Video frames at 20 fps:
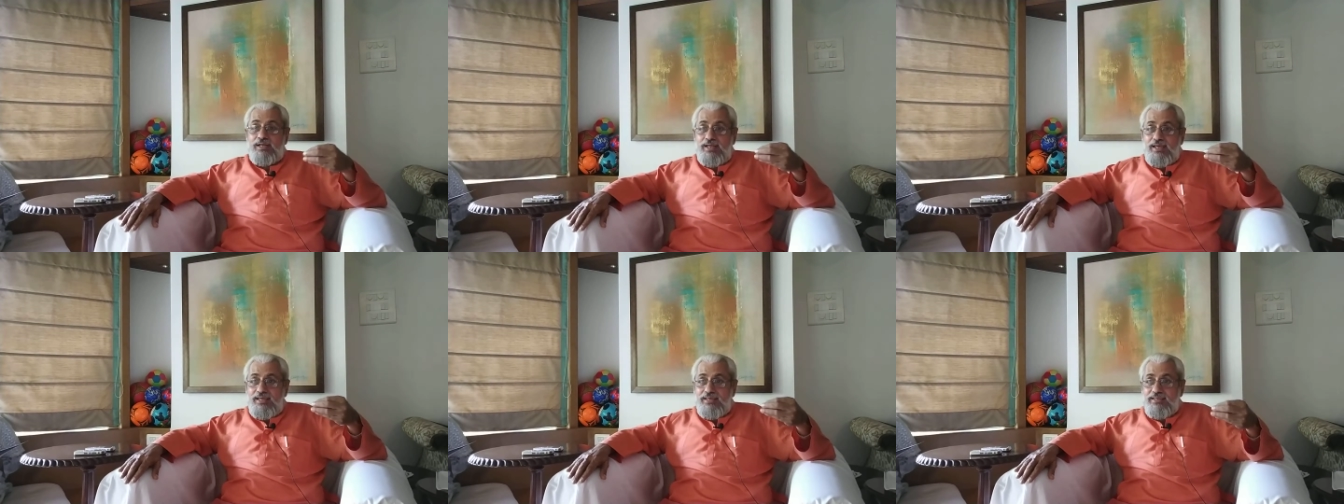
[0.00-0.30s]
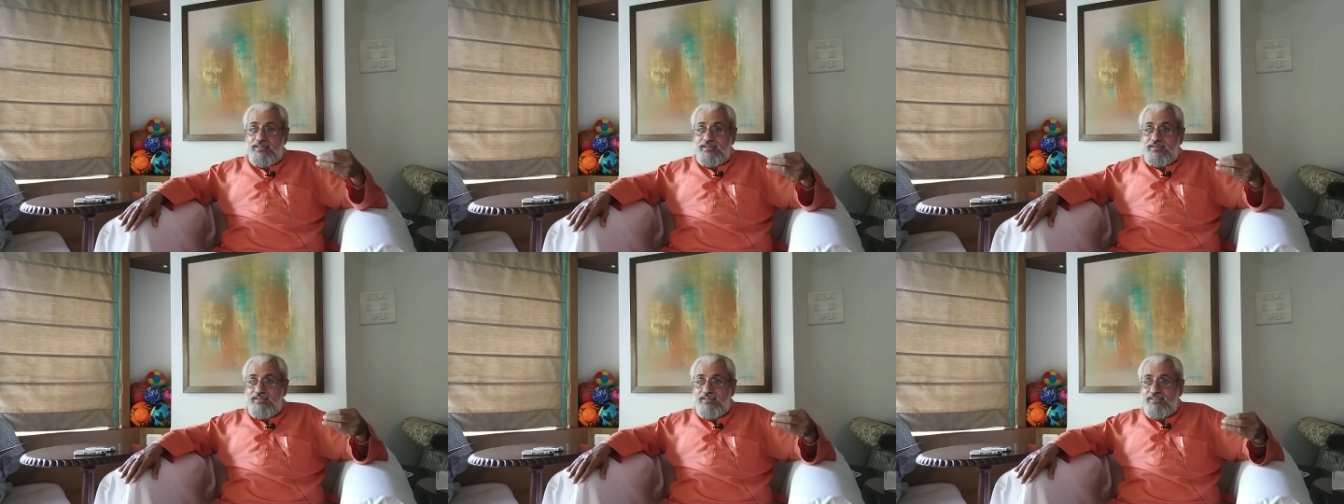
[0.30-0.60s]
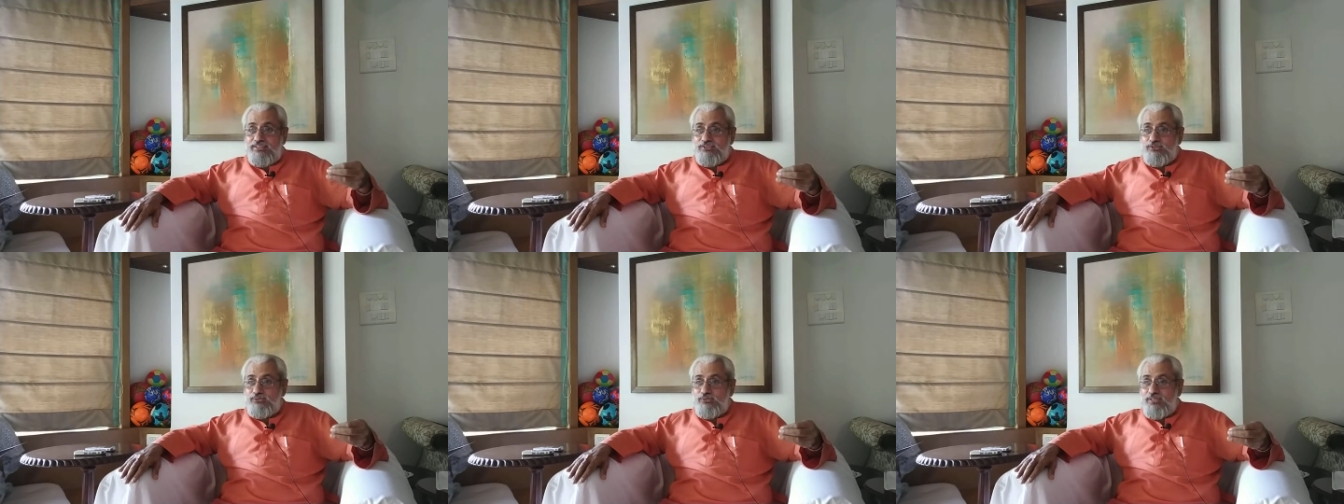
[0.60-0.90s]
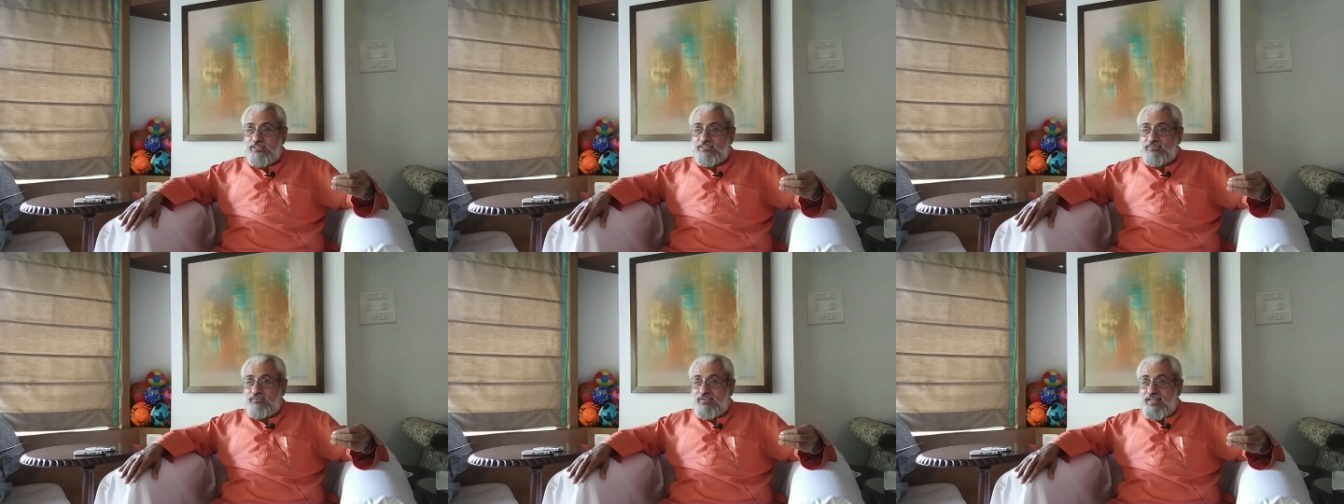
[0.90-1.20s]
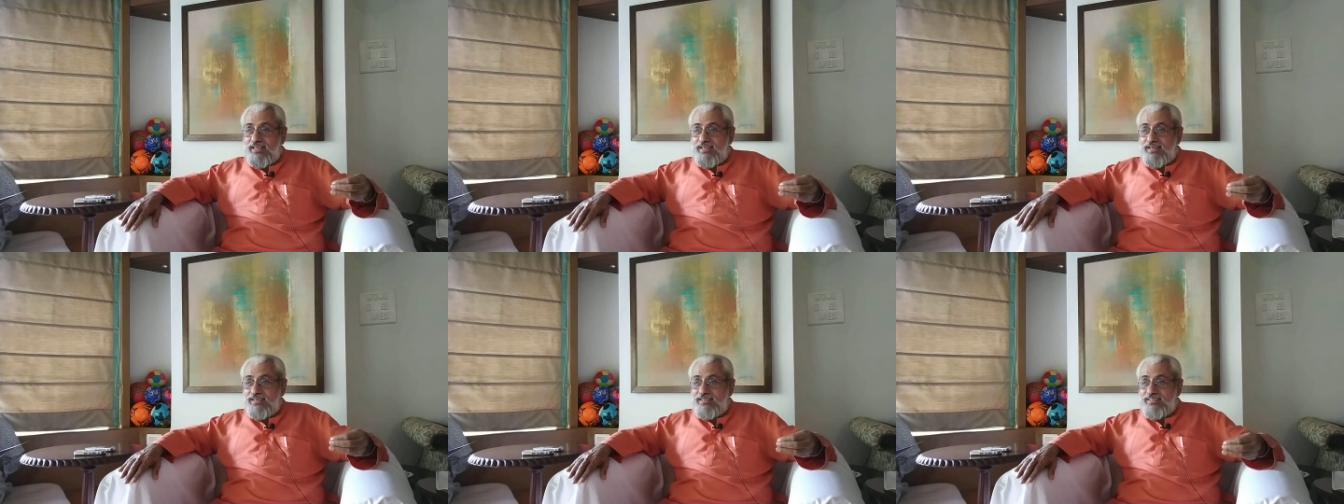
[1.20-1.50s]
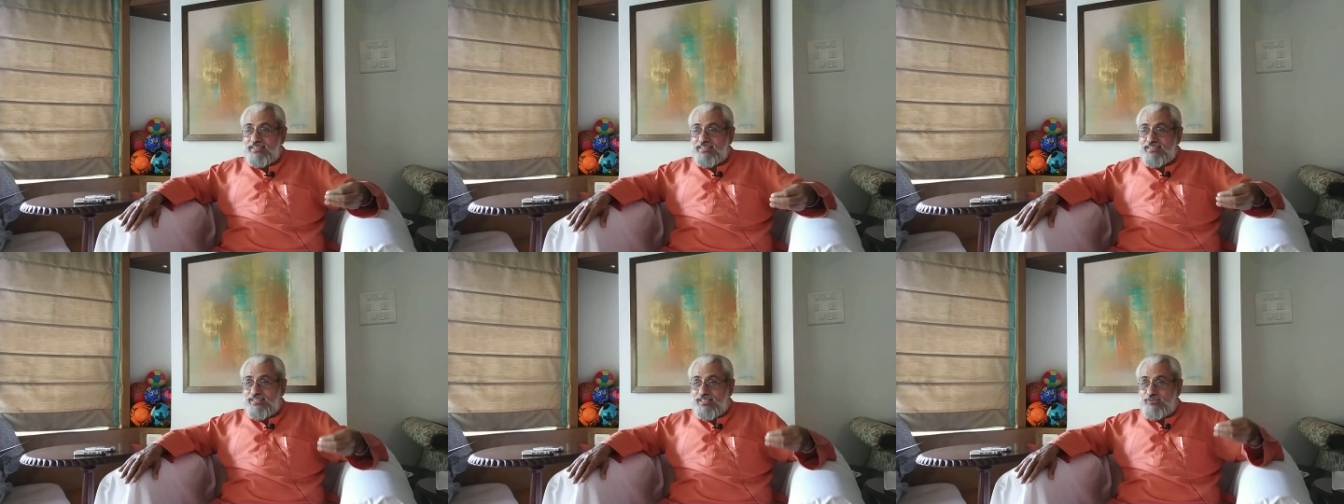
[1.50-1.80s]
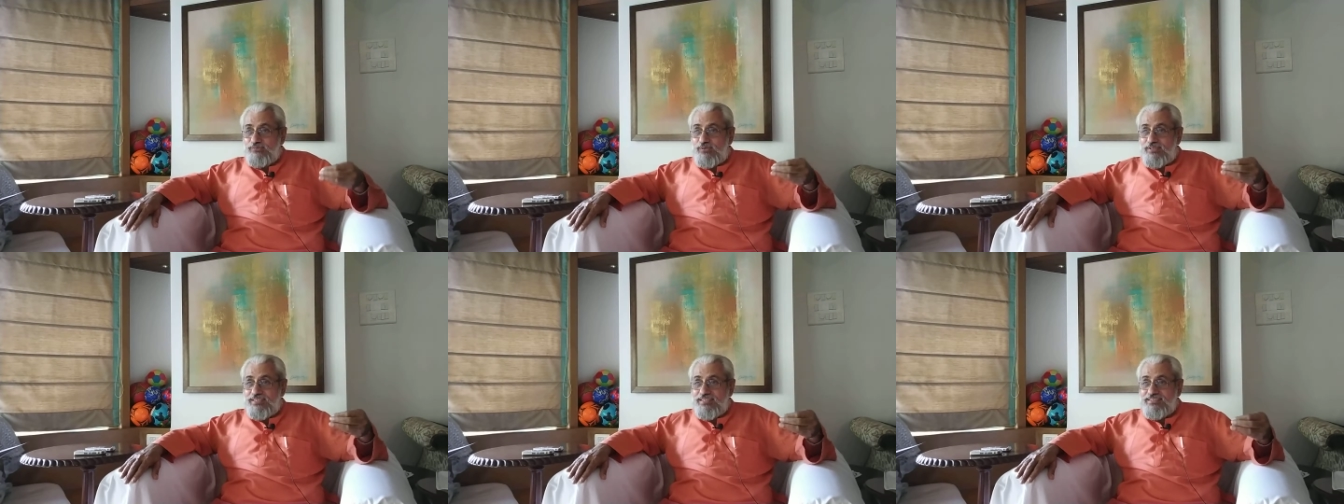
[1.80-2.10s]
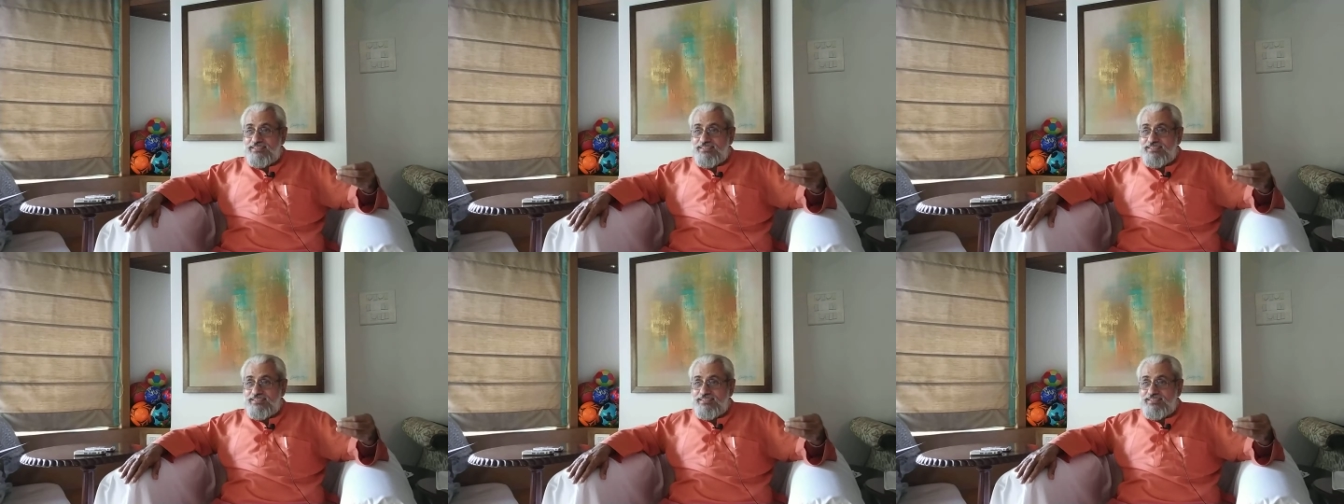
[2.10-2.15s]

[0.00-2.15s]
I can get students where I can teach Advaita